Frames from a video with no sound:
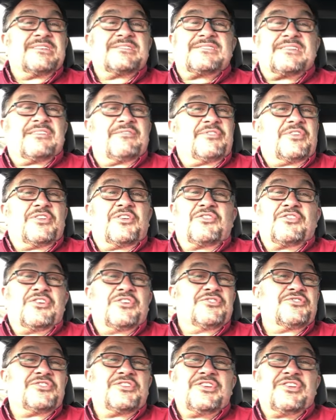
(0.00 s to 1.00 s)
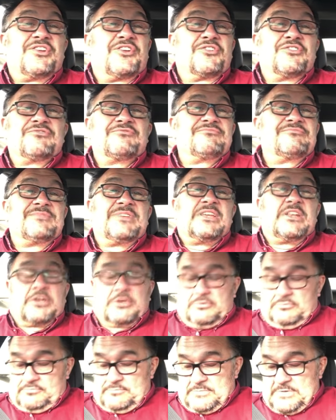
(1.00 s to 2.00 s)
that if you don't use it, you don't.
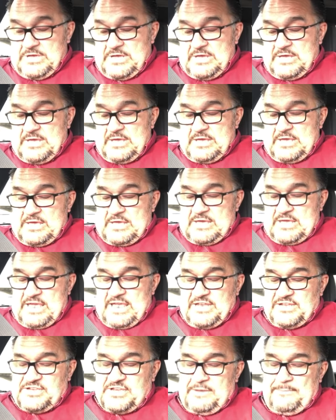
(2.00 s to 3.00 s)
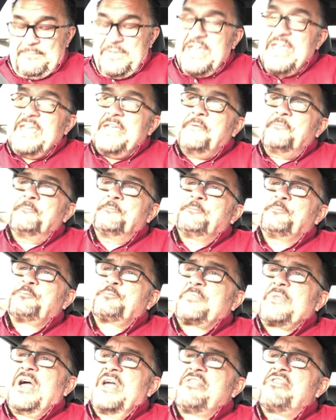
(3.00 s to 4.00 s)
And to me,
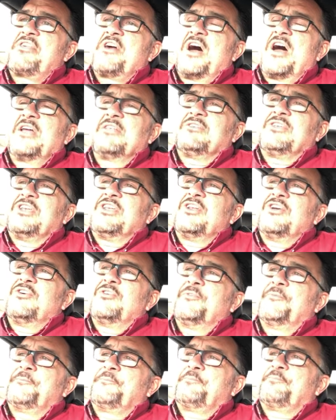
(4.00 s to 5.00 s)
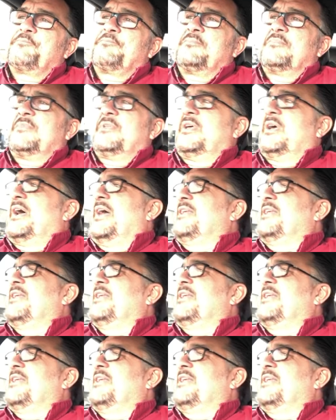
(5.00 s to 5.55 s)
I thought, I